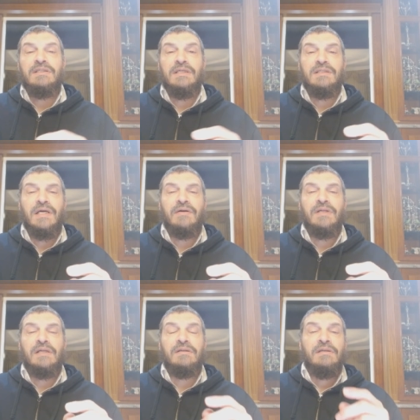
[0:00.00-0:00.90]
there
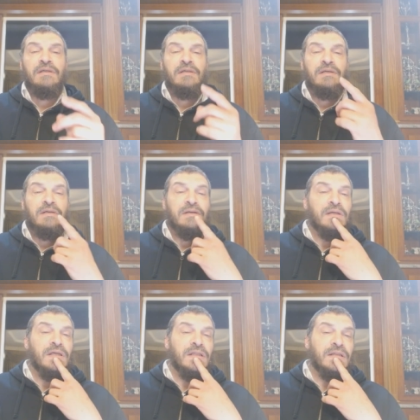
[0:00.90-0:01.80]
that
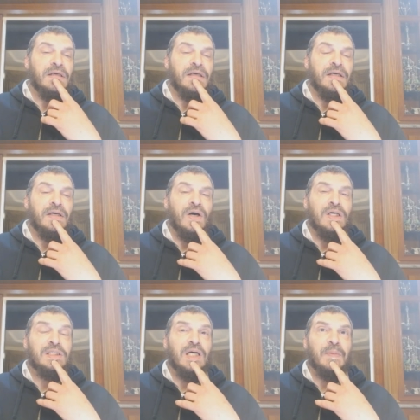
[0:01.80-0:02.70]
the
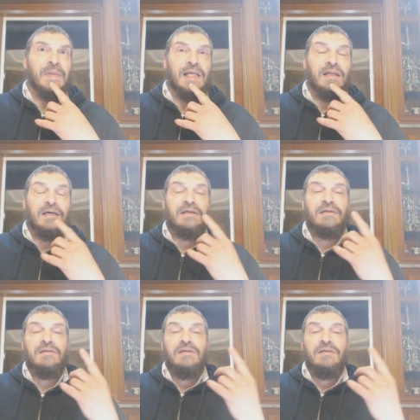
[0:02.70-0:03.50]
Asar Melech